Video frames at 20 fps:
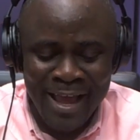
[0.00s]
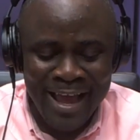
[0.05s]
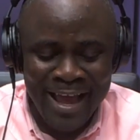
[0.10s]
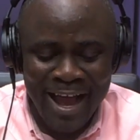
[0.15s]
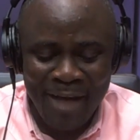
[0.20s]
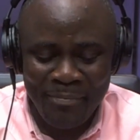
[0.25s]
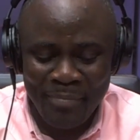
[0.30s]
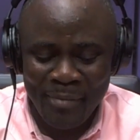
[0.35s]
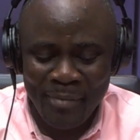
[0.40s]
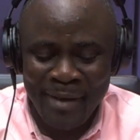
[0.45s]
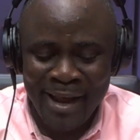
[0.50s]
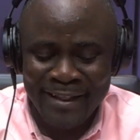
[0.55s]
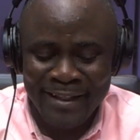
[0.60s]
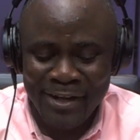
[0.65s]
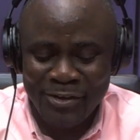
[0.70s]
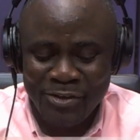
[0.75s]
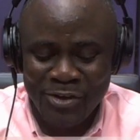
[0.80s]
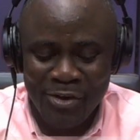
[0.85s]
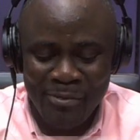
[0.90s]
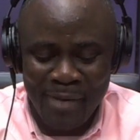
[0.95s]
Happy
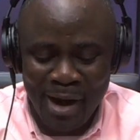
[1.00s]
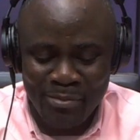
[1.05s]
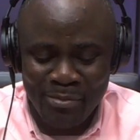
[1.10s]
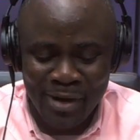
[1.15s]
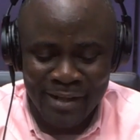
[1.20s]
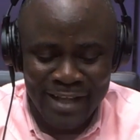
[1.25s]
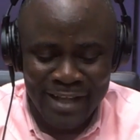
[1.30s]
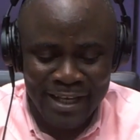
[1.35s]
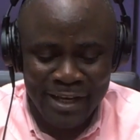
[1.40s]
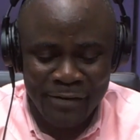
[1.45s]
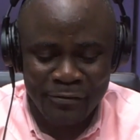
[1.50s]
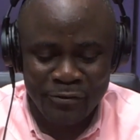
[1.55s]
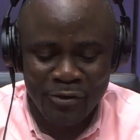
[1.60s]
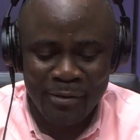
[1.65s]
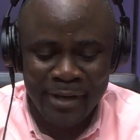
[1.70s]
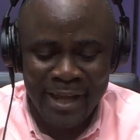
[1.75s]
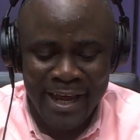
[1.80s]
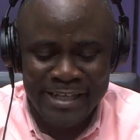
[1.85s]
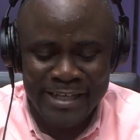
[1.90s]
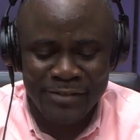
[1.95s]
birthday to you, my brother. Live to
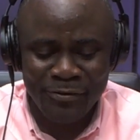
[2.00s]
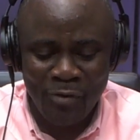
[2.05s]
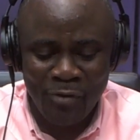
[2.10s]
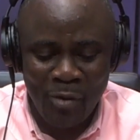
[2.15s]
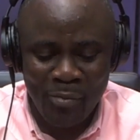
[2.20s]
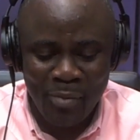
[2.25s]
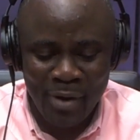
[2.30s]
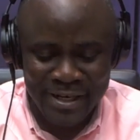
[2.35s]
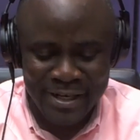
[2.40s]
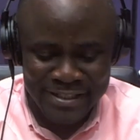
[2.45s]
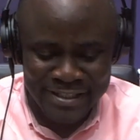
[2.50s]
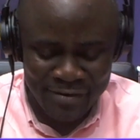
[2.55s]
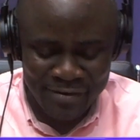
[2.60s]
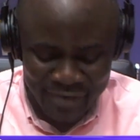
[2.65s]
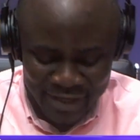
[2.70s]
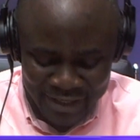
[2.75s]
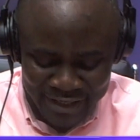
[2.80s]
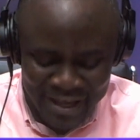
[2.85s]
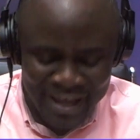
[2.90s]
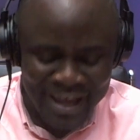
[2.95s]
be
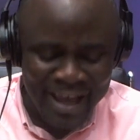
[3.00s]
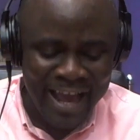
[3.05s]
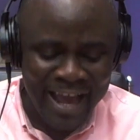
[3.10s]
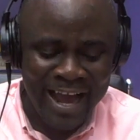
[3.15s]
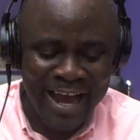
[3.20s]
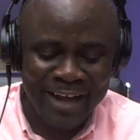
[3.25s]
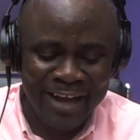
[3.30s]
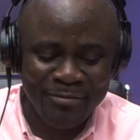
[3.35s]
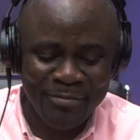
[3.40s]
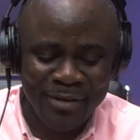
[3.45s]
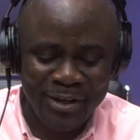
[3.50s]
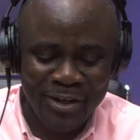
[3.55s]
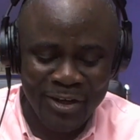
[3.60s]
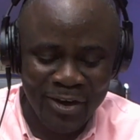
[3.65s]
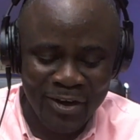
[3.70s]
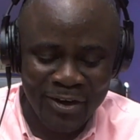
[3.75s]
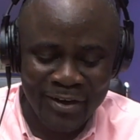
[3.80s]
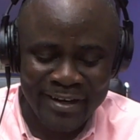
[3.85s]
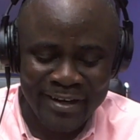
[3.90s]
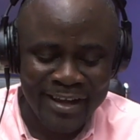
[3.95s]
94.7 and
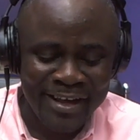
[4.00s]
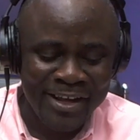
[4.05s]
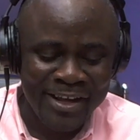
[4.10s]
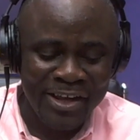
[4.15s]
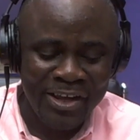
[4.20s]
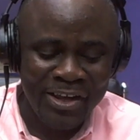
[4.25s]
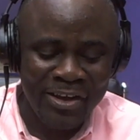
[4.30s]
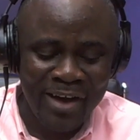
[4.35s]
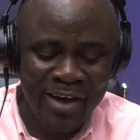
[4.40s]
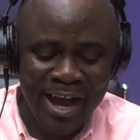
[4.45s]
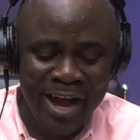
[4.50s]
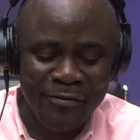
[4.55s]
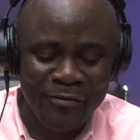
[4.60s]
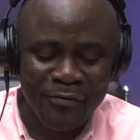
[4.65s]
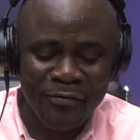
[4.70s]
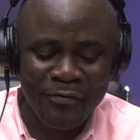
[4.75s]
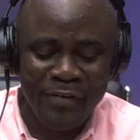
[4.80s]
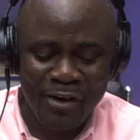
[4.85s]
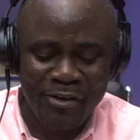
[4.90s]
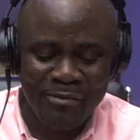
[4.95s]
beyond. You are
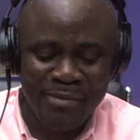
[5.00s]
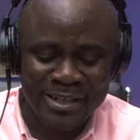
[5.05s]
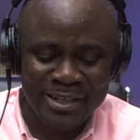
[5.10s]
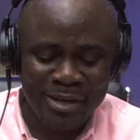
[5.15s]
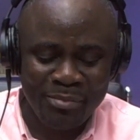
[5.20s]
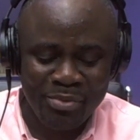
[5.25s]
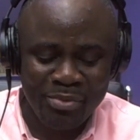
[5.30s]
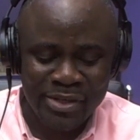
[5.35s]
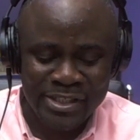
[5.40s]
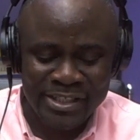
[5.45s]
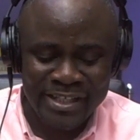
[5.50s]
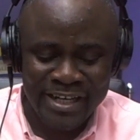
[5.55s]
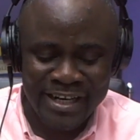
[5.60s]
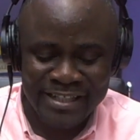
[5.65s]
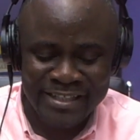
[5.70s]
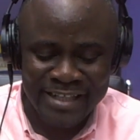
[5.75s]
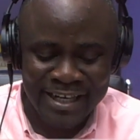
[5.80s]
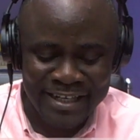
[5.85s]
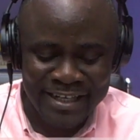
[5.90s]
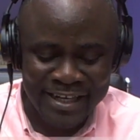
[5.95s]
very much
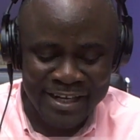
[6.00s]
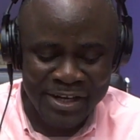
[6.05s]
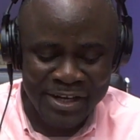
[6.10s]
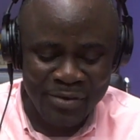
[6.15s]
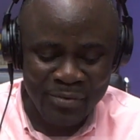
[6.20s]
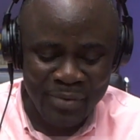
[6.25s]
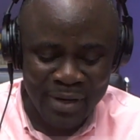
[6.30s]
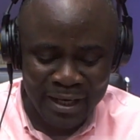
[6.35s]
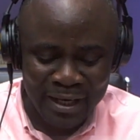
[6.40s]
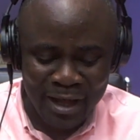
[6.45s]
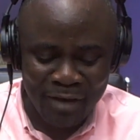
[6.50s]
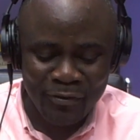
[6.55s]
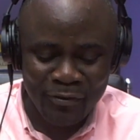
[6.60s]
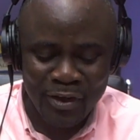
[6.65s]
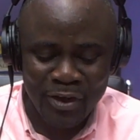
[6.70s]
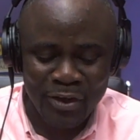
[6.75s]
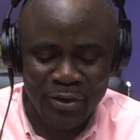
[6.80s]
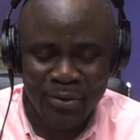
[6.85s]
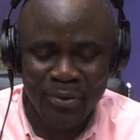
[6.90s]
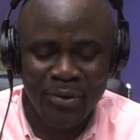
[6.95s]
appreciated. We love
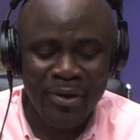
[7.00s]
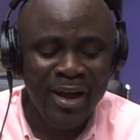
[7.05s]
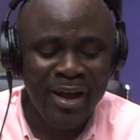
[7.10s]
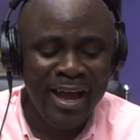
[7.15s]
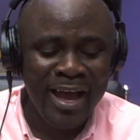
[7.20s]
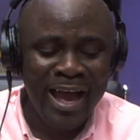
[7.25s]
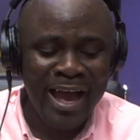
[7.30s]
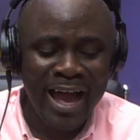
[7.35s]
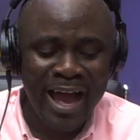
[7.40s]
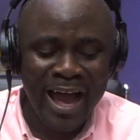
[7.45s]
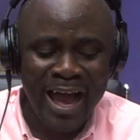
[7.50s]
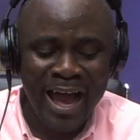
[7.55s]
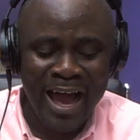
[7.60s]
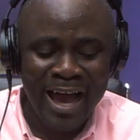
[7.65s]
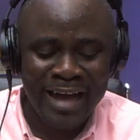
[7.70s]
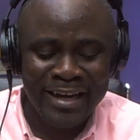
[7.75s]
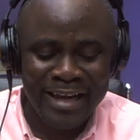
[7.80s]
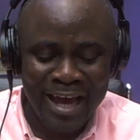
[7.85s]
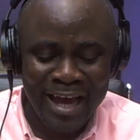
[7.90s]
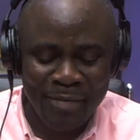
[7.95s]
you
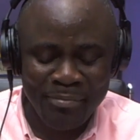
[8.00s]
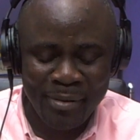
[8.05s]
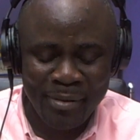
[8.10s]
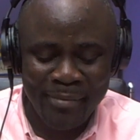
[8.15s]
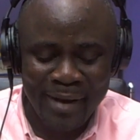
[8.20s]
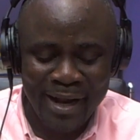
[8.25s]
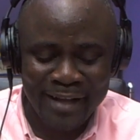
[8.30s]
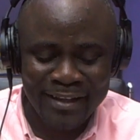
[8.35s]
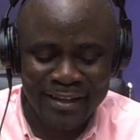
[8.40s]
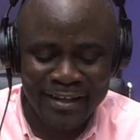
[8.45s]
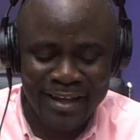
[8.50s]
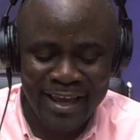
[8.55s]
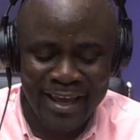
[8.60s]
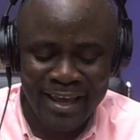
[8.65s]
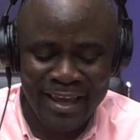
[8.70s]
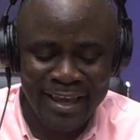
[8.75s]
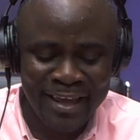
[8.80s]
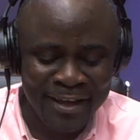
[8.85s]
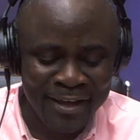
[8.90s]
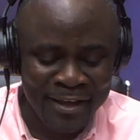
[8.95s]
and a happy
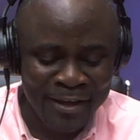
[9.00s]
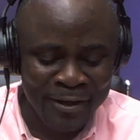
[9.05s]
birthday.